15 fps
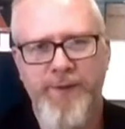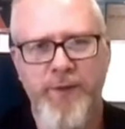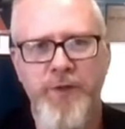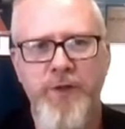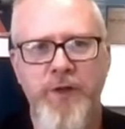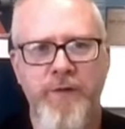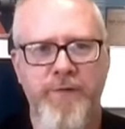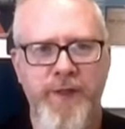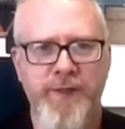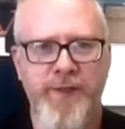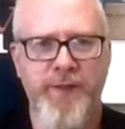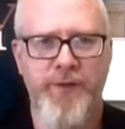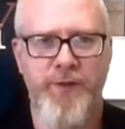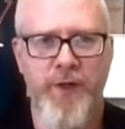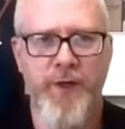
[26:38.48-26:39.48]
on your
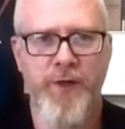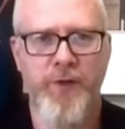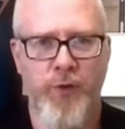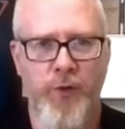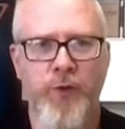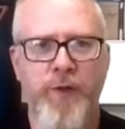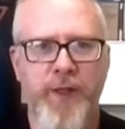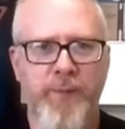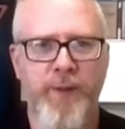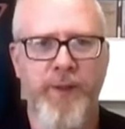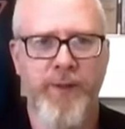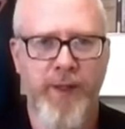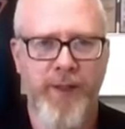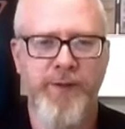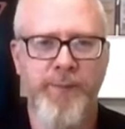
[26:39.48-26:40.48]
visits there to them
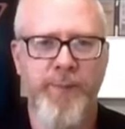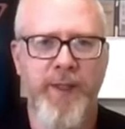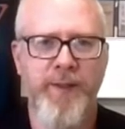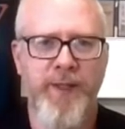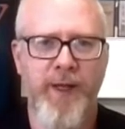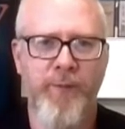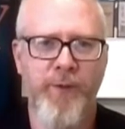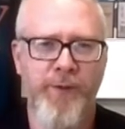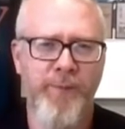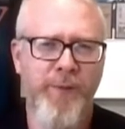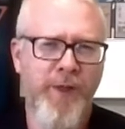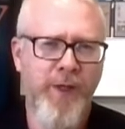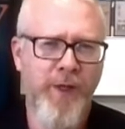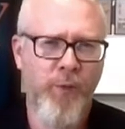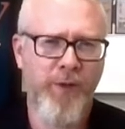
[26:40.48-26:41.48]
and, and spend time with them,
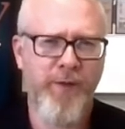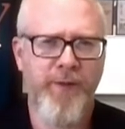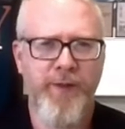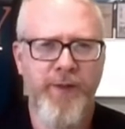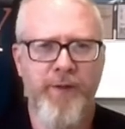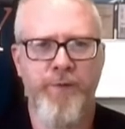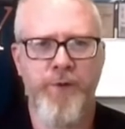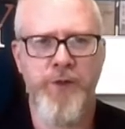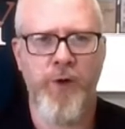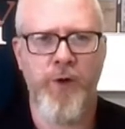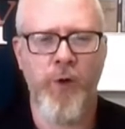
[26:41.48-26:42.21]
what do you think the future